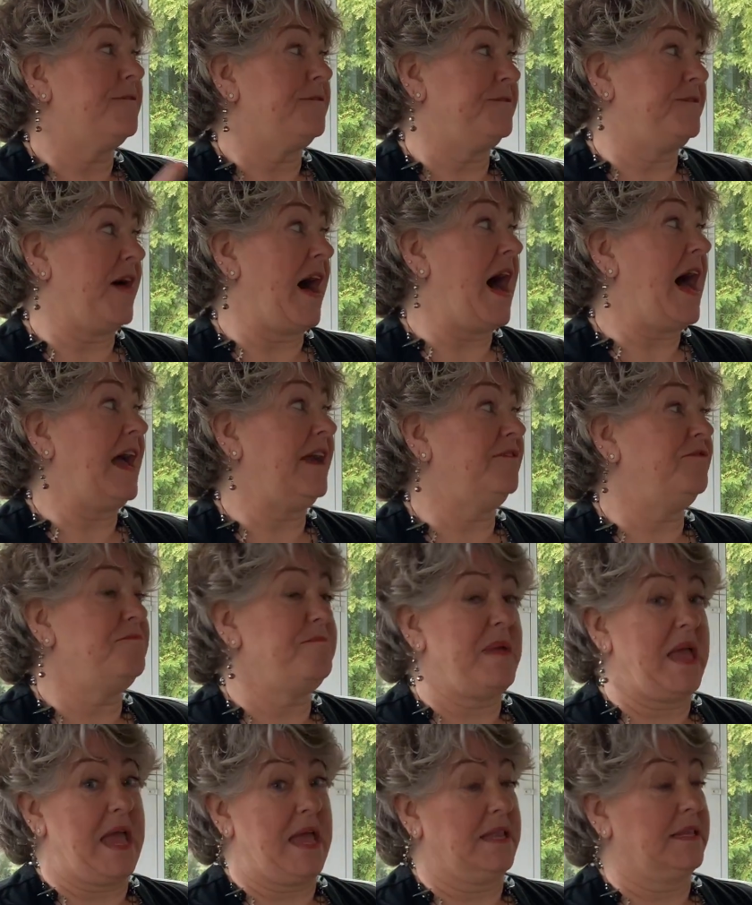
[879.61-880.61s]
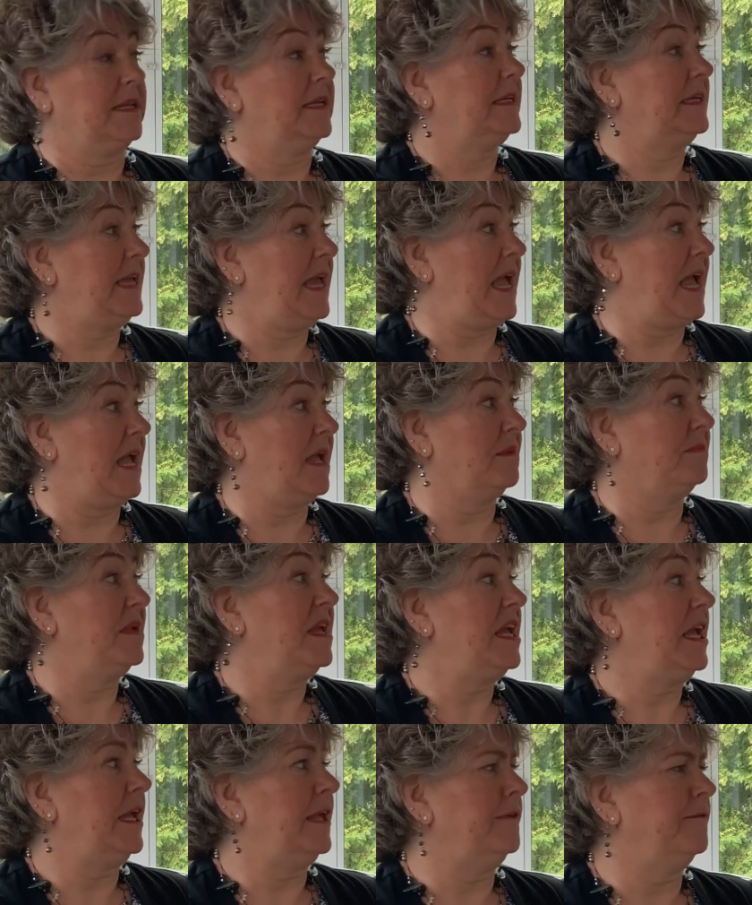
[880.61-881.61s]
5 men came
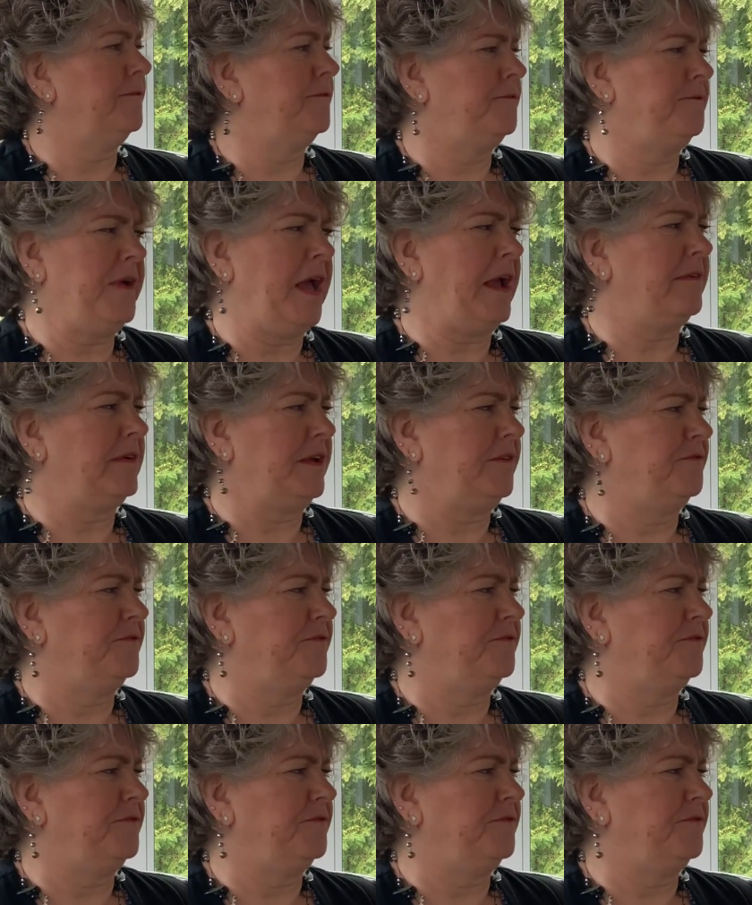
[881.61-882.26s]
in very